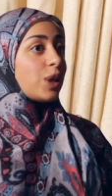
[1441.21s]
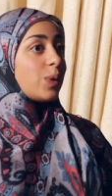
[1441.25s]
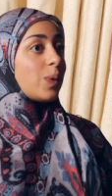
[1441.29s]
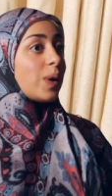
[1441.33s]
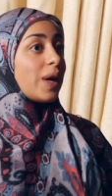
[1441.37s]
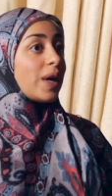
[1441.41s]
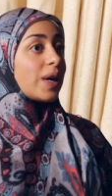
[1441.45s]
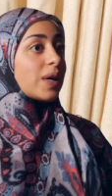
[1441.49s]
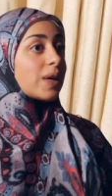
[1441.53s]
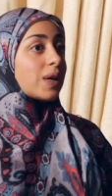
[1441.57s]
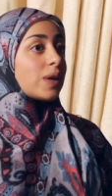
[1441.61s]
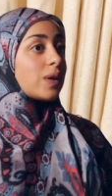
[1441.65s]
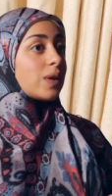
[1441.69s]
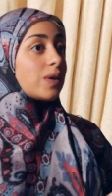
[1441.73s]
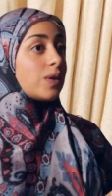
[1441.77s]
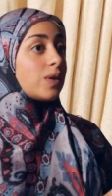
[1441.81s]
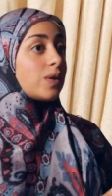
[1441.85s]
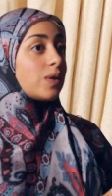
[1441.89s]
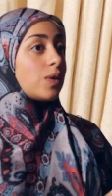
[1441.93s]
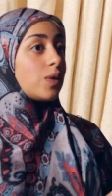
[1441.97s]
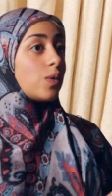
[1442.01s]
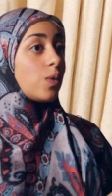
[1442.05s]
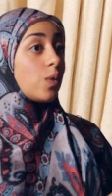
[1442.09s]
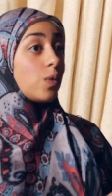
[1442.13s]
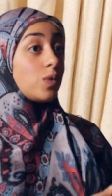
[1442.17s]
work?
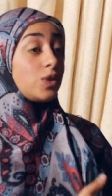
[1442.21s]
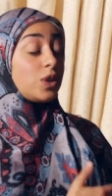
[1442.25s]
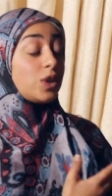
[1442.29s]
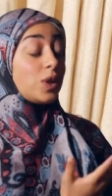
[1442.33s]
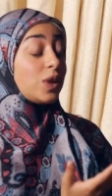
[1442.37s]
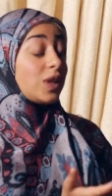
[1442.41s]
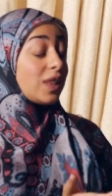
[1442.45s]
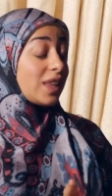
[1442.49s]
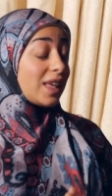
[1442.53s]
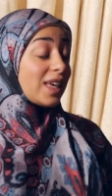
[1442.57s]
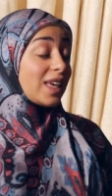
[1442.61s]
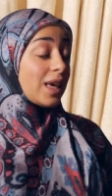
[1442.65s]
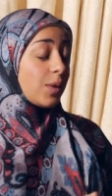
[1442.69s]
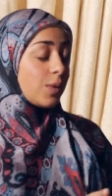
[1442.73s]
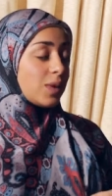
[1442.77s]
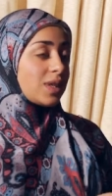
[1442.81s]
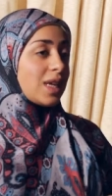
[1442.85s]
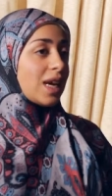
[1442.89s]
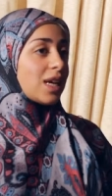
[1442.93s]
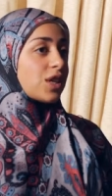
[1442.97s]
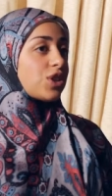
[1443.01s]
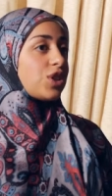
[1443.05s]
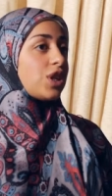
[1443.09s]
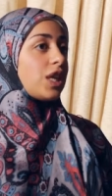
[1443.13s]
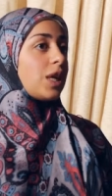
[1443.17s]
Or do you think it would
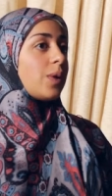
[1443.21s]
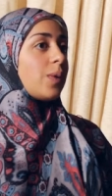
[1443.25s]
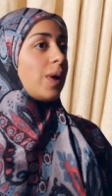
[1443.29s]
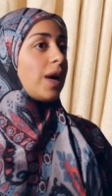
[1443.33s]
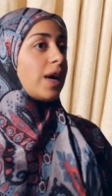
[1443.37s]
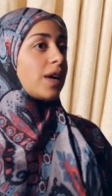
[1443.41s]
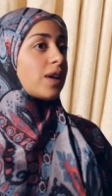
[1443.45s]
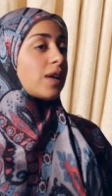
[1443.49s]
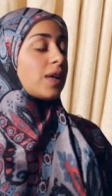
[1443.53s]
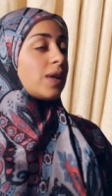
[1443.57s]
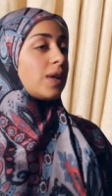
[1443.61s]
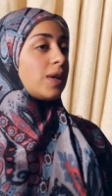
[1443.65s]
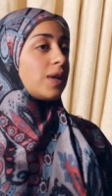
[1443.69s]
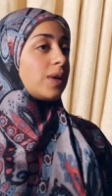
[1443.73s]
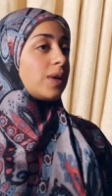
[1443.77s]
actually work?